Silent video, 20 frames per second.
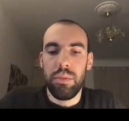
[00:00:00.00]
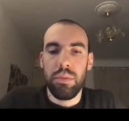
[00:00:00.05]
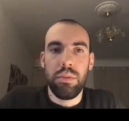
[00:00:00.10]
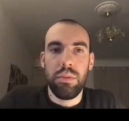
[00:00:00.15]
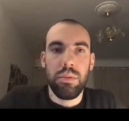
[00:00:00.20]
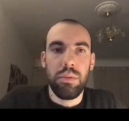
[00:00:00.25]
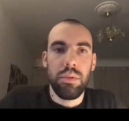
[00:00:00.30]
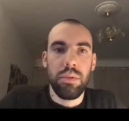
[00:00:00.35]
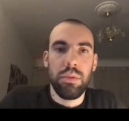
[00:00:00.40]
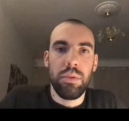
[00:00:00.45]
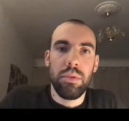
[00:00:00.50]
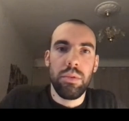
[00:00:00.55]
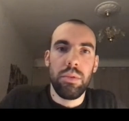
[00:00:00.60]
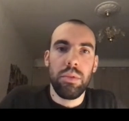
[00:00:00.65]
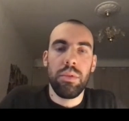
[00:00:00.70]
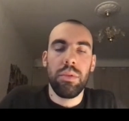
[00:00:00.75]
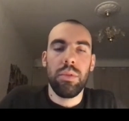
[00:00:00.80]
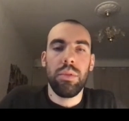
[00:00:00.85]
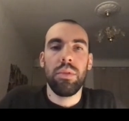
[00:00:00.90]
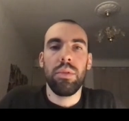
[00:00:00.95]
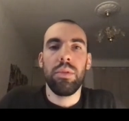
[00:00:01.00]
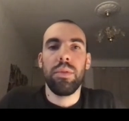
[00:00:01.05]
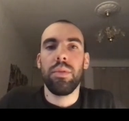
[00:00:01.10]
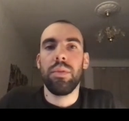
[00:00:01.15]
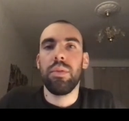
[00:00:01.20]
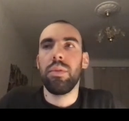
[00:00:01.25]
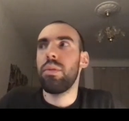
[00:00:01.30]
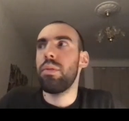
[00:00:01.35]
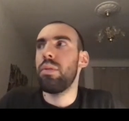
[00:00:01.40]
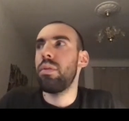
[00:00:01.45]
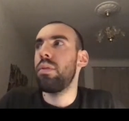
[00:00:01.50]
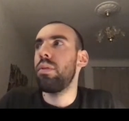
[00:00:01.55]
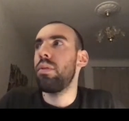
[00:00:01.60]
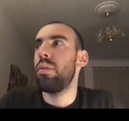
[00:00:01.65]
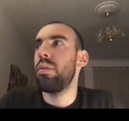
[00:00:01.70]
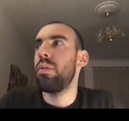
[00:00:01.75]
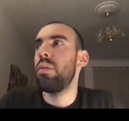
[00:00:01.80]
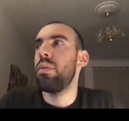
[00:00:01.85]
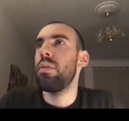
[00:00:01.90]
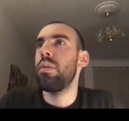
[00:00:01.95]

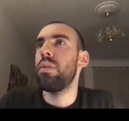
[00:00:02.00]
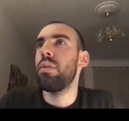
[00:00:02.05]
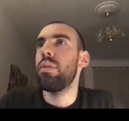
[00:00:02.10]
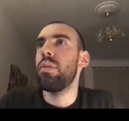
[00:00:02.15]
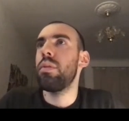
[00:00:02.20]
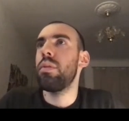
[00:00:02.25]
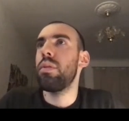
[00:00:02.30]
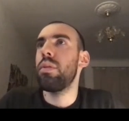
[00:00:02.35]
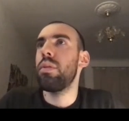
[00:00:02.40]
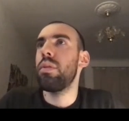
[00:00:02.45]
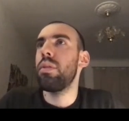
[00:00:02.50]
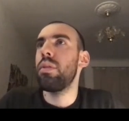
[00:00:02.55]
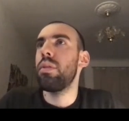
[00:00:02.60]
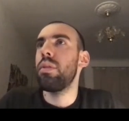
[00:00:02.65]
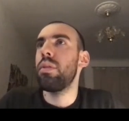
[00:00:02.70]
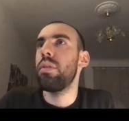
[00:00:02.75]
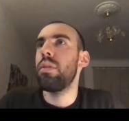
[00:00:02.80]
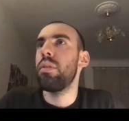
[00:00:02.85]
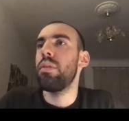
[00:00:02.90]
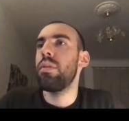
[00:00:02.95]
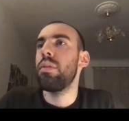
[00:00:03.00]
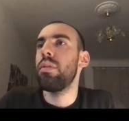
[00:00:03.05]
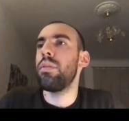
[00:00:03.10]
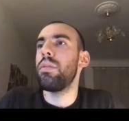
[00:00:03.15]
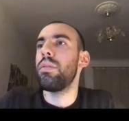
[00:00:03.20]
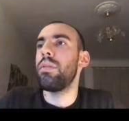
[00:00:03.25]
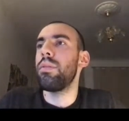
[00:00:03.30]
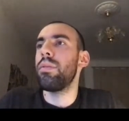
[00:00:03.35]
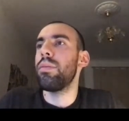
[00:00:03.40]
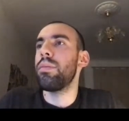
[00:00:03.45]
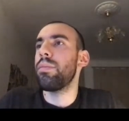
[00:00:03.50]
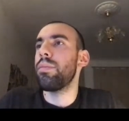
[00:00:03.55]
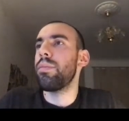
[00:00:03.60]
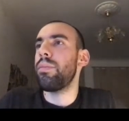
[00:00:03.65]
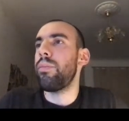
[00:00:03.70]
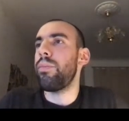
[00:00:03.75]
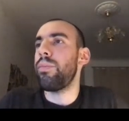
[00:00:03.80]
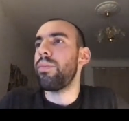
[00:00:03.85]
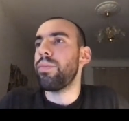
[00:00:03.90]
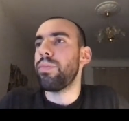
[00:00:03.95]

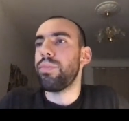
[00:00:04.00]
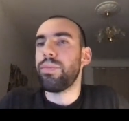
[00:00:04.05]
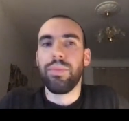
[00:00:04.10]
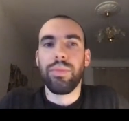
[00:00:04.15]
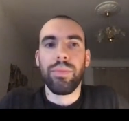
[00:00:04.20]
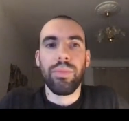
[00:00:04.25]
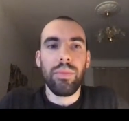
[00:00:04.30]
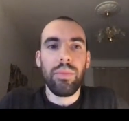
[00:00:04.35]
(silence)